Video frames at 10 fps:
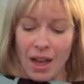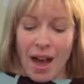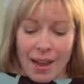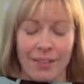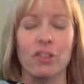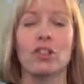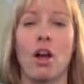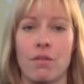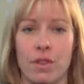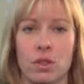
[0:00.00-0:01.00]
I
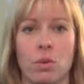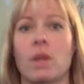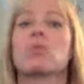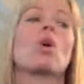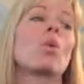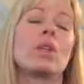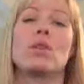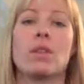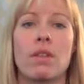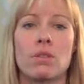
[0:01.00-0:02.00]
love this one. I'm totally
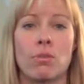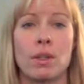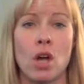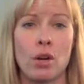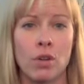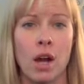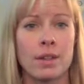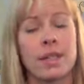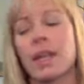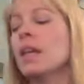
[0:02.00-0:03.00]
using this for my dog,
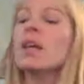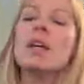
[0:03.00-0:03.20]
Roxy.